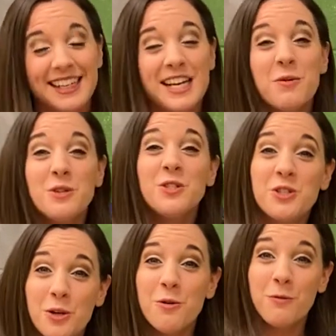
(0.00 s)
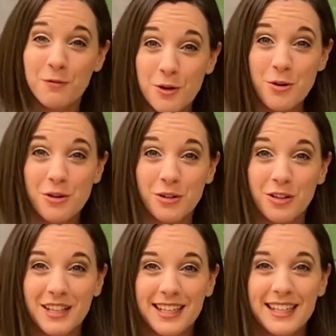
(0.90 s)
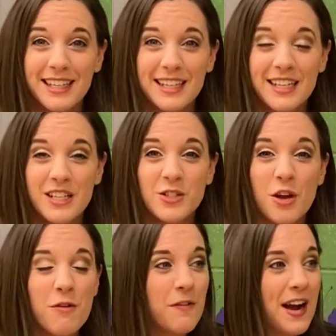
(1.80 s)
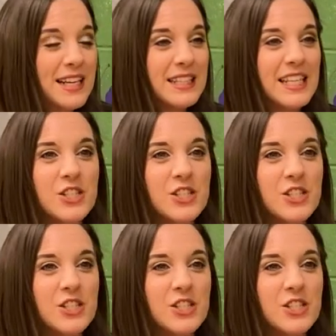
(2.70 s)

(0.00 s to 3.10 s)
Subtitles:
It was too full. So finally,